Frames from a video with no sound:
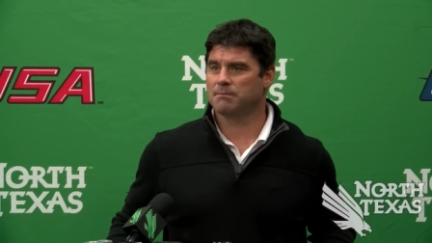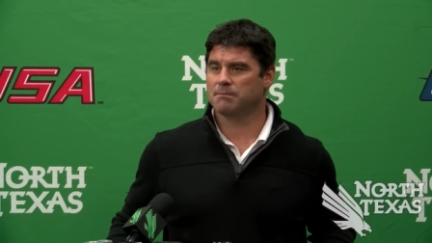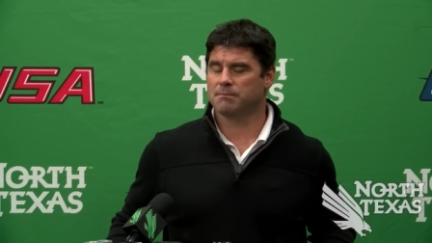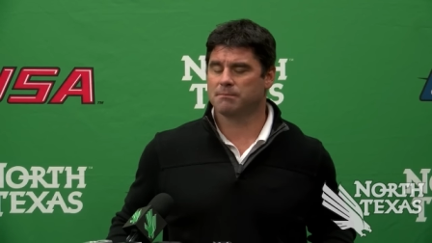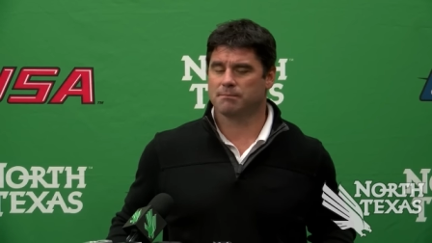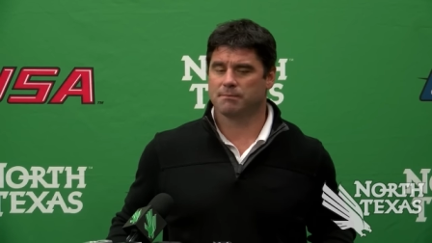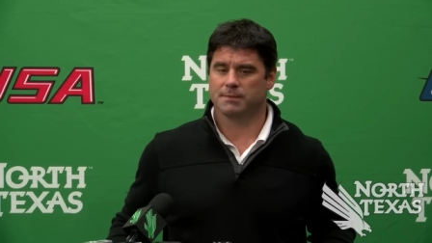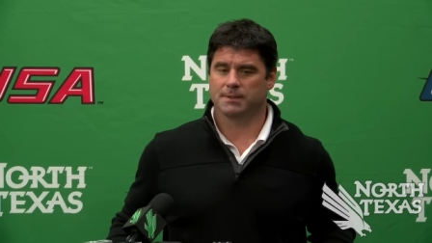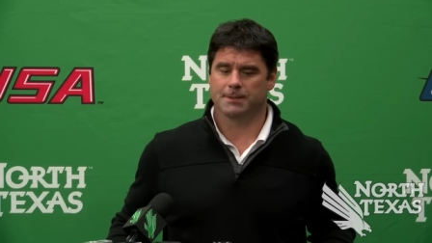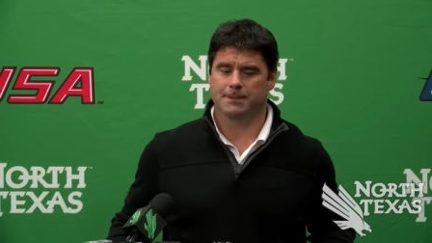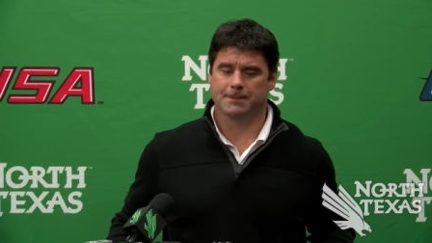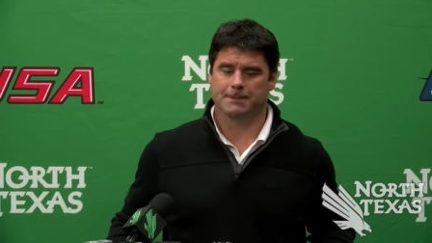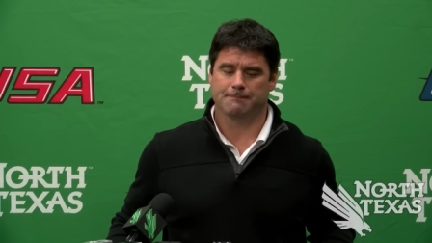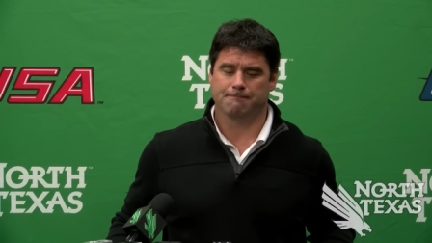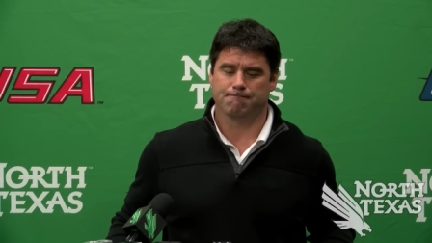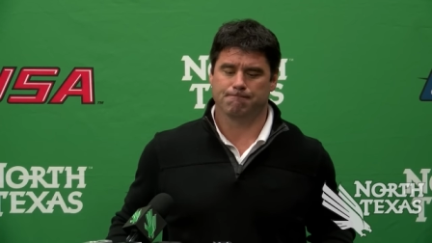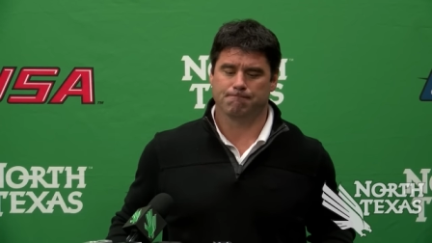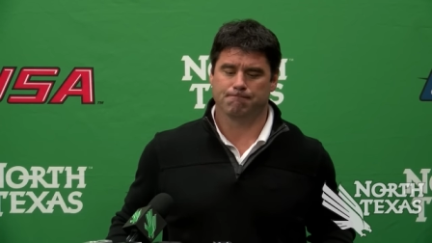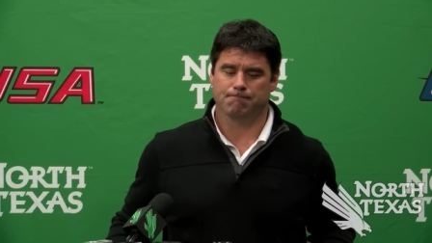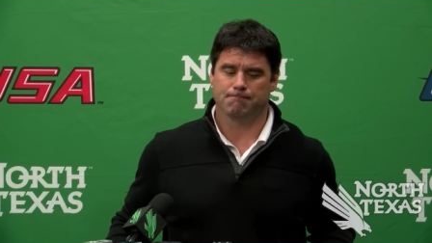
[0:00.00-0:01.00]

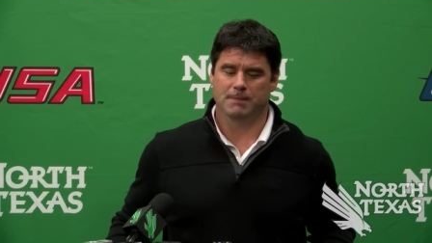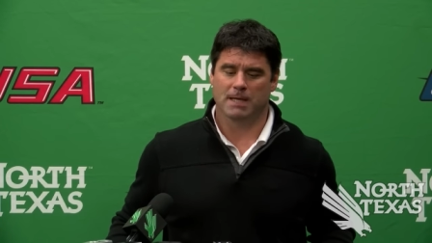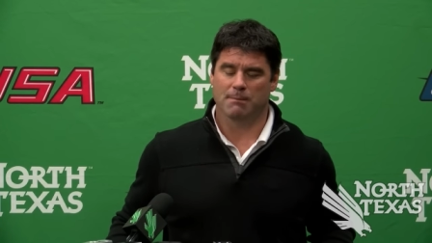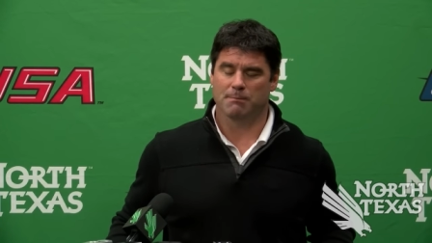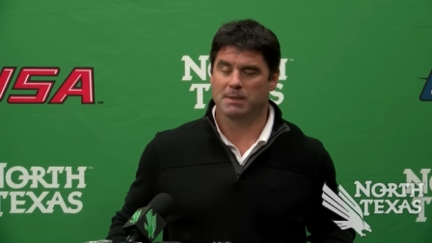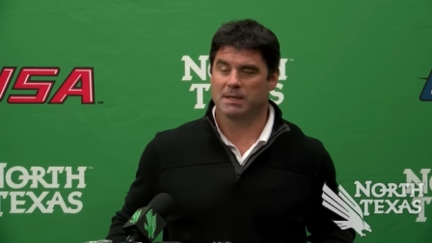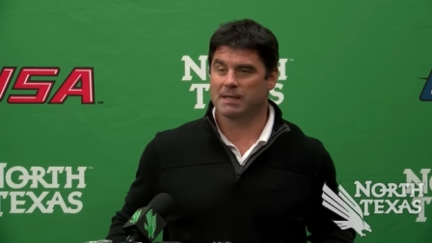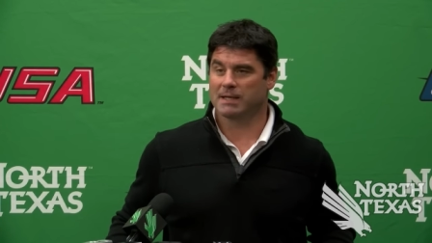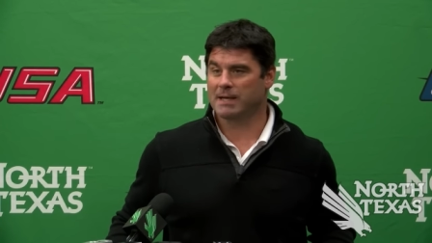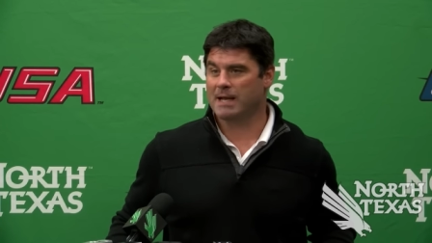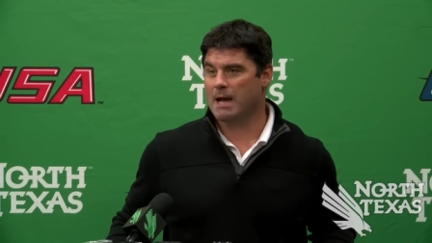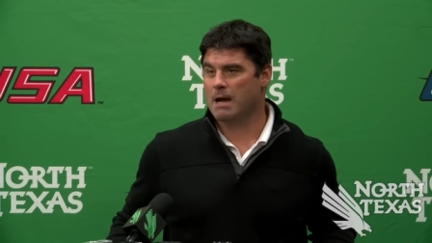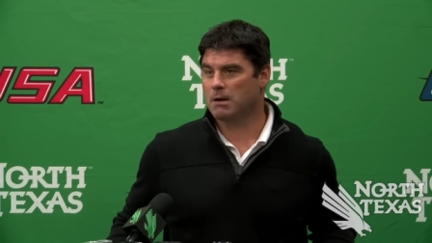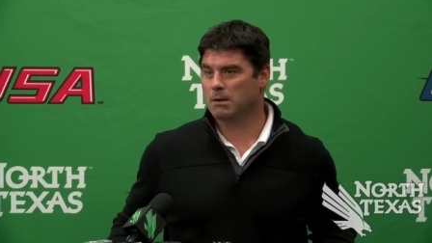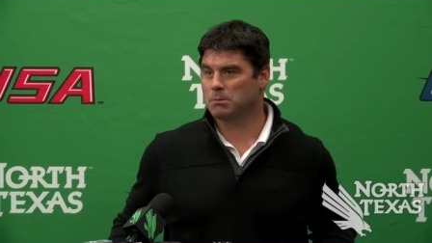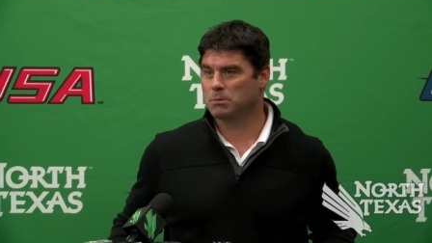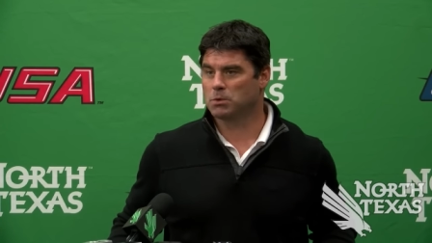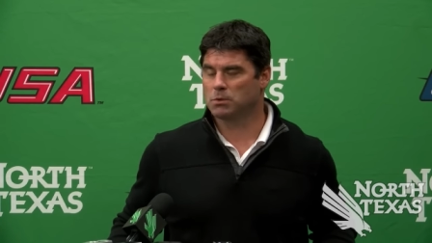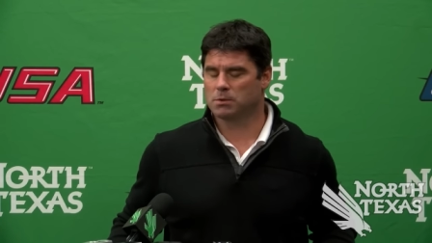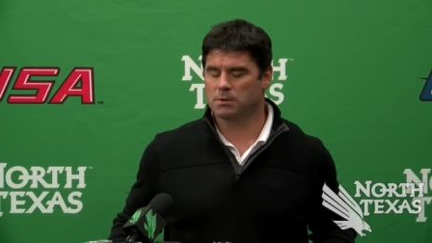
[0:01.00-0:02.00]
um, not being
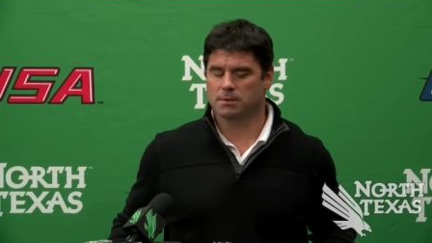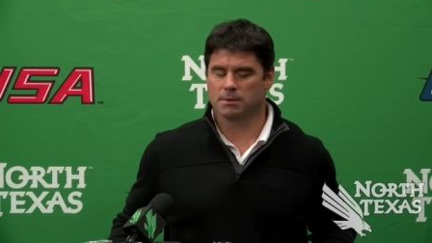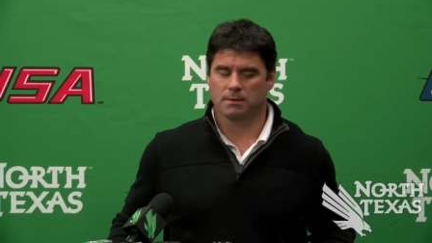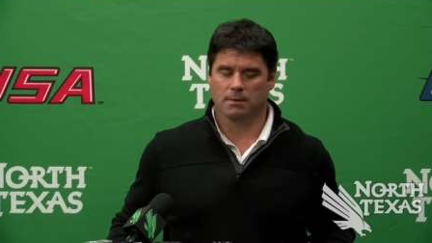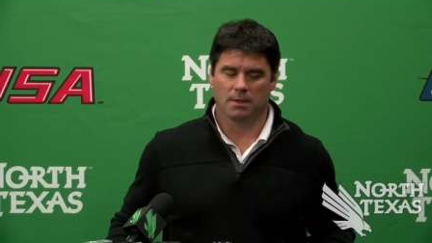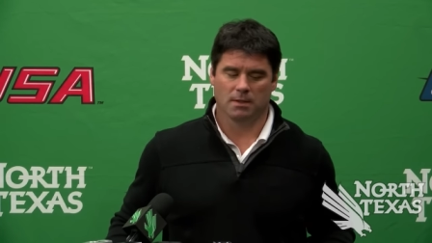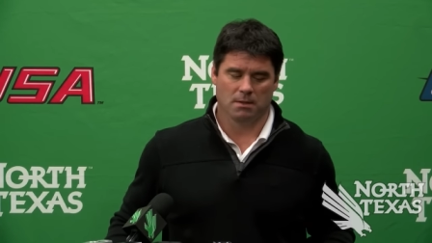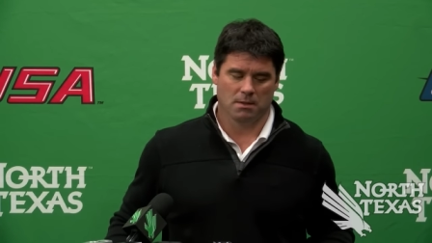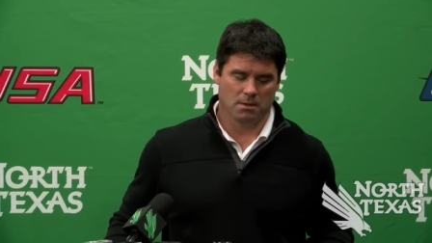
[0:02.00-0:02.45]
accountable, and,